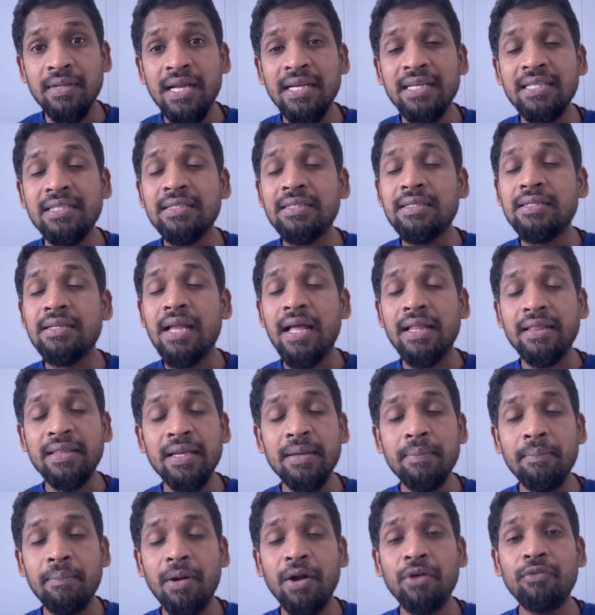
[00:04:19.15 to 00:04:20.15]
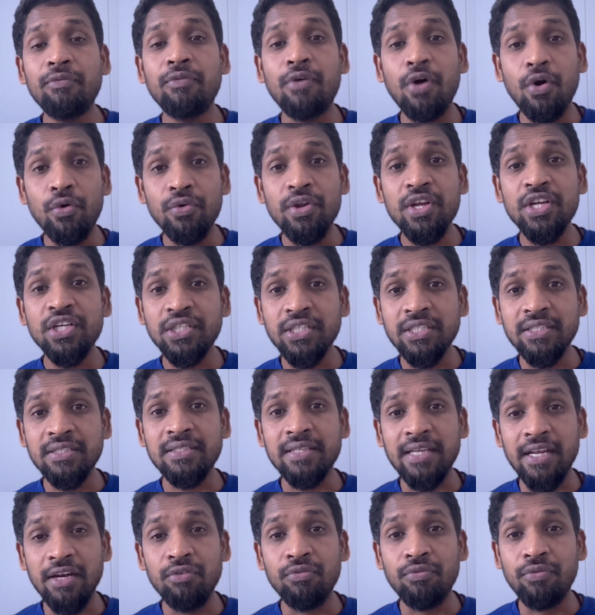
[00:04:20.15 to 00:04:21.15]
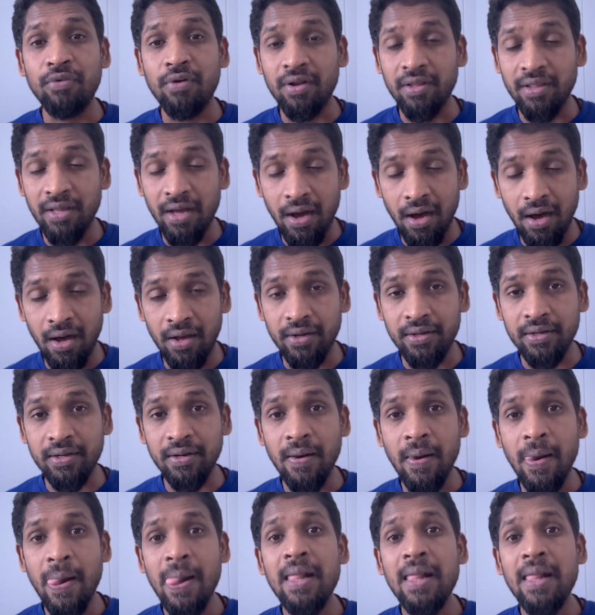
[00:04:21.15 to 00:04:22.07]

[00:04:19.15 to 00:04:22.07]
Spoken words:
That is nothing but foundation skill for the art.